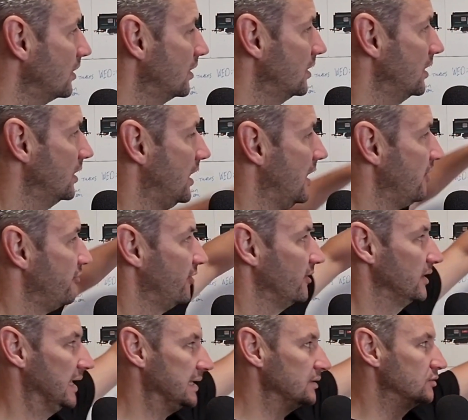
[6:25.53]
If a
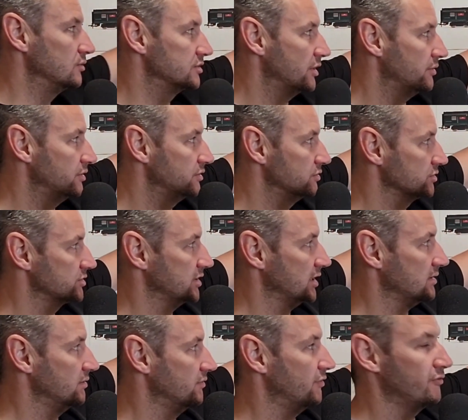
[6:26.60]
light goes out in your signal,
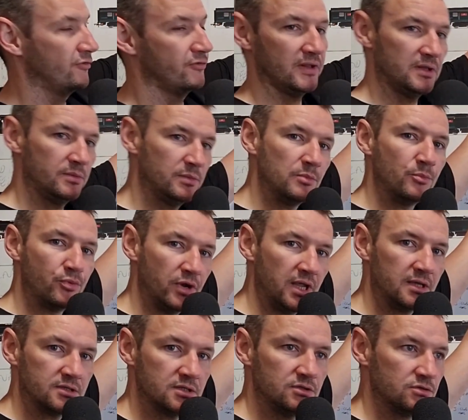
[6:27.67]
if a filament breaks in
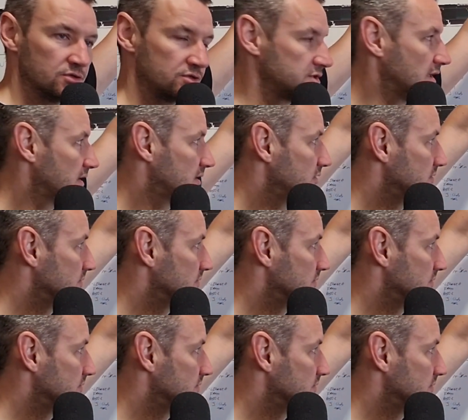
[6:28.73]
your signal,